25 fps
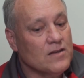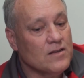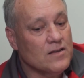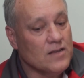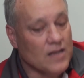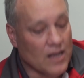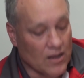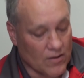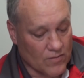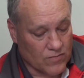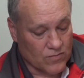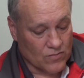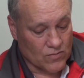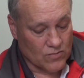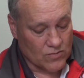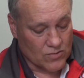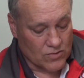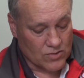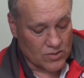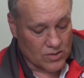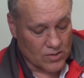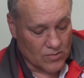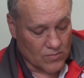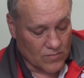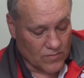Yeah, of
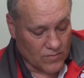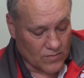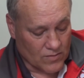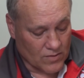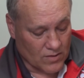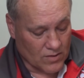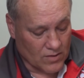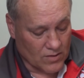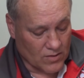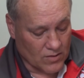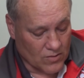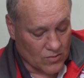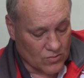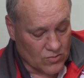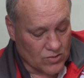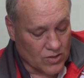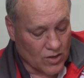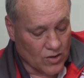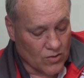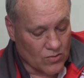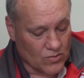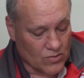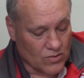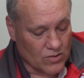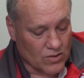course. Of, uh,
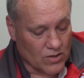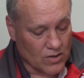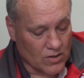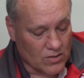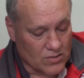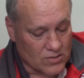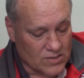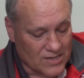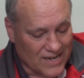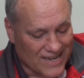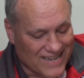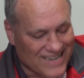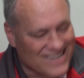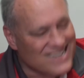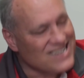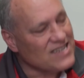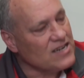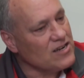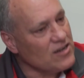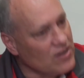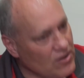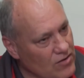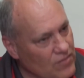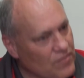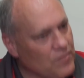although you can't say there's a
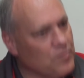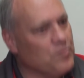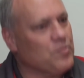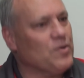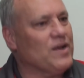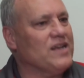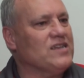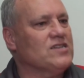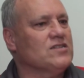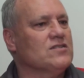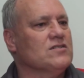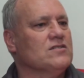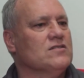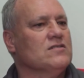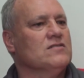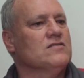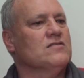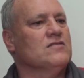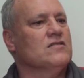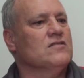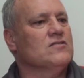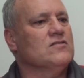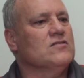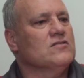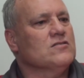lot of pressure
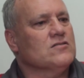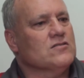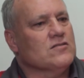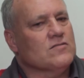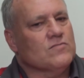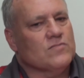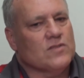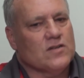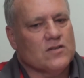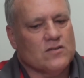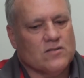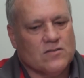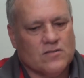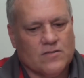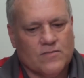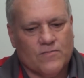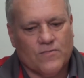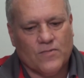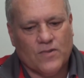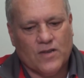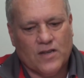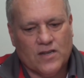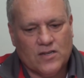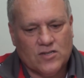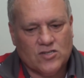on us because
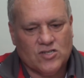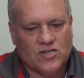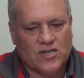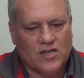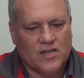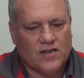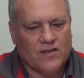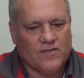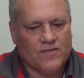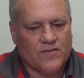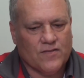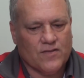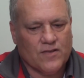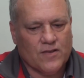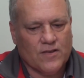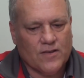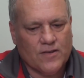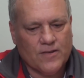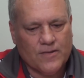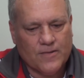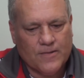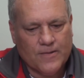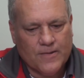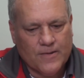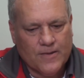we achieved, uh,
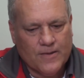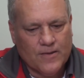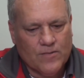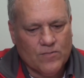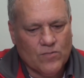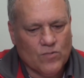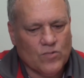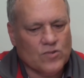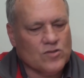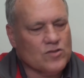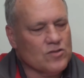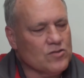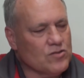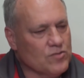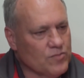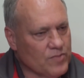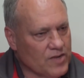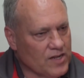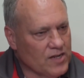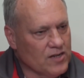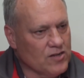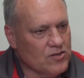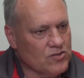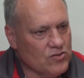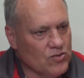wanted to be
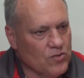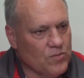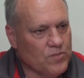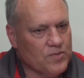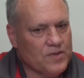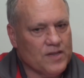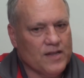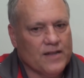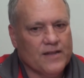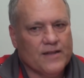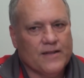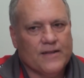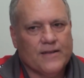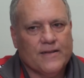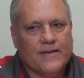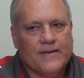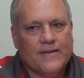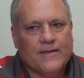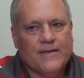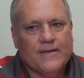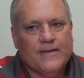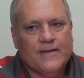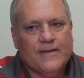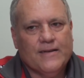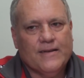in the top 10,
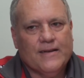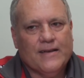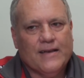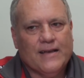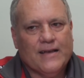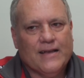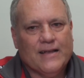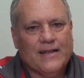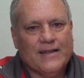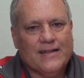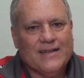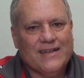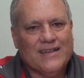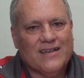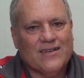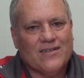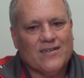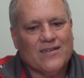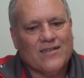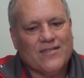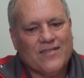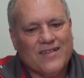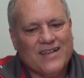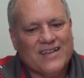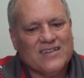and the
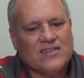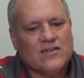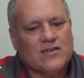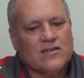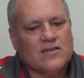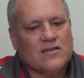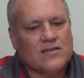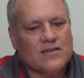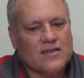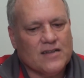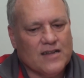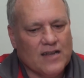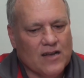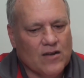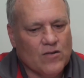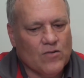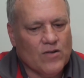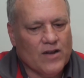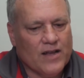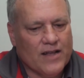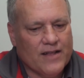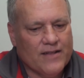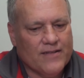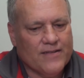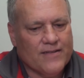other things are not in our
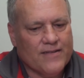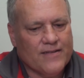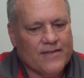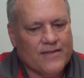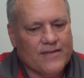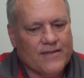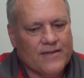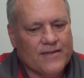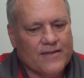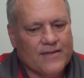hand.